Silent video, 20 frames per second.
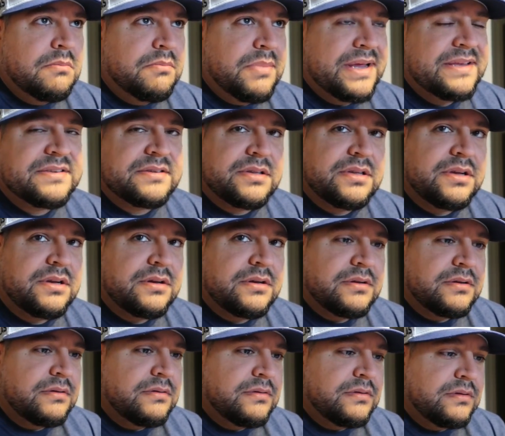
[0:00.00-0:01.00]

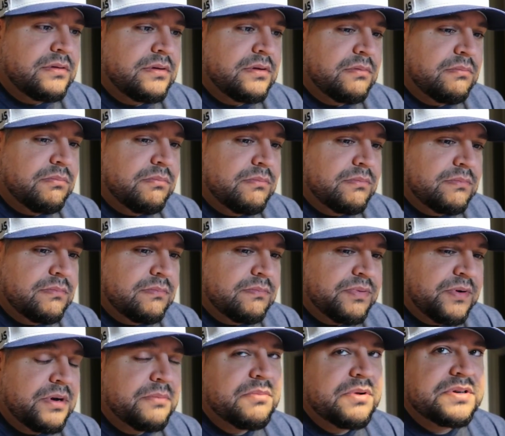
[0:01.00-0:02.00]
Basically, you're
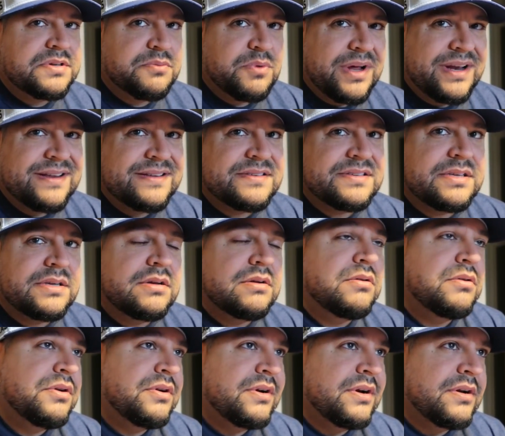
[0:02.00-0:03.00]
pretty much waiting to see
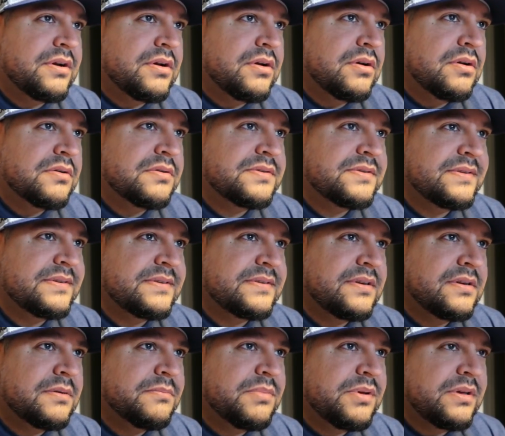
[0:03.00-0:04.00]
who you're going to host. It's
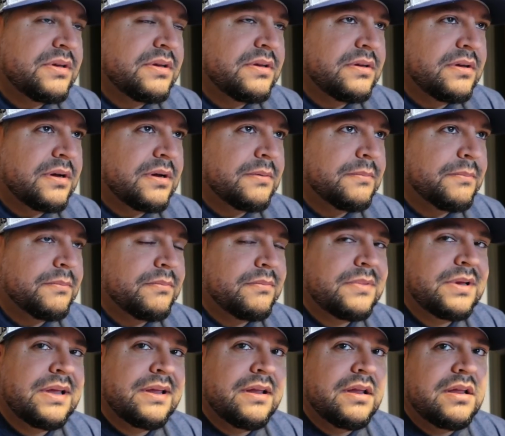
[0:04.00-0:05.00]
going to be,
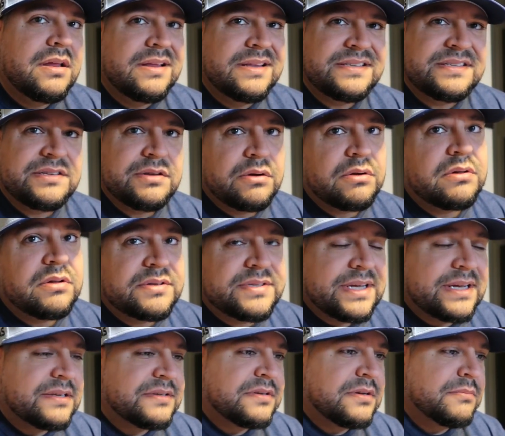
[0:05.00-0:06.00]
it still looks
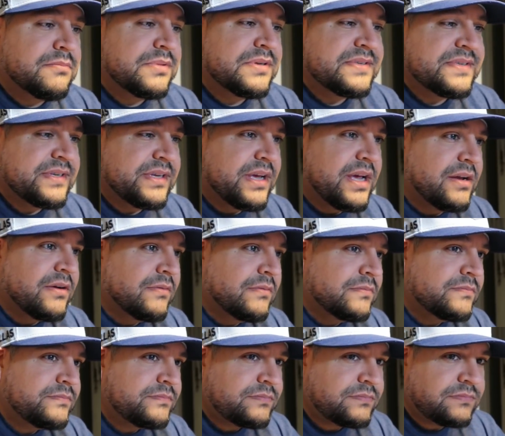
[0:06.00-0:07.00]
like it's going to be
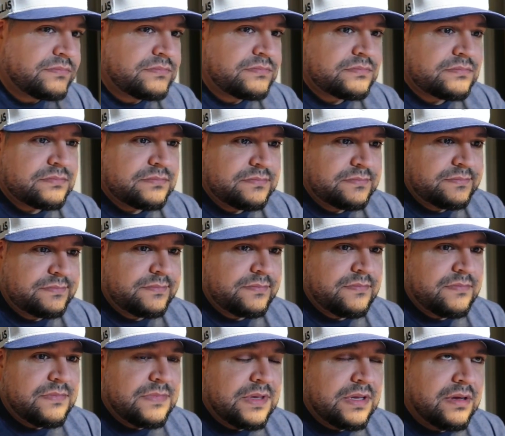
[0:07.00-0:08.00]
Seattle.
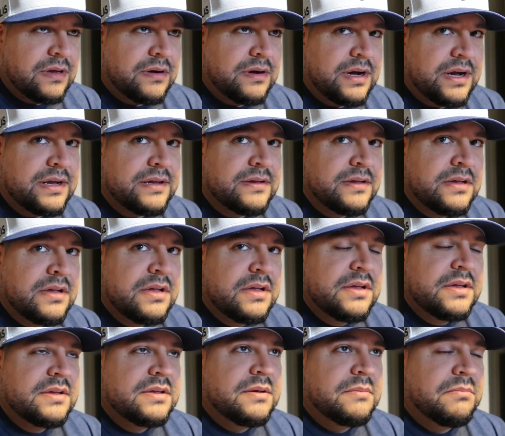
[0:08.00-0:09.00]
All right.
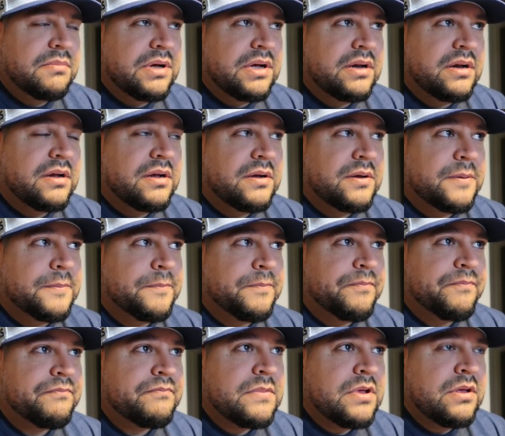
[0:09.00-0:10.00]

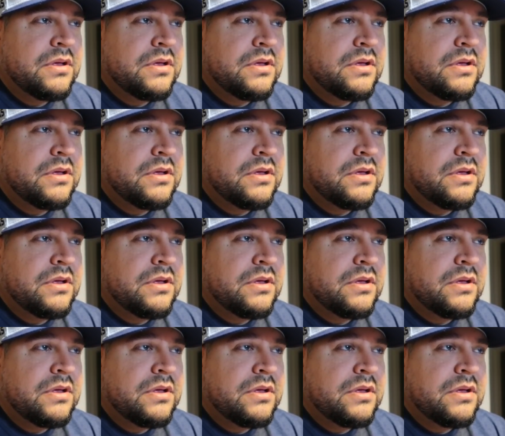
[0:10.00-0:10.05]
But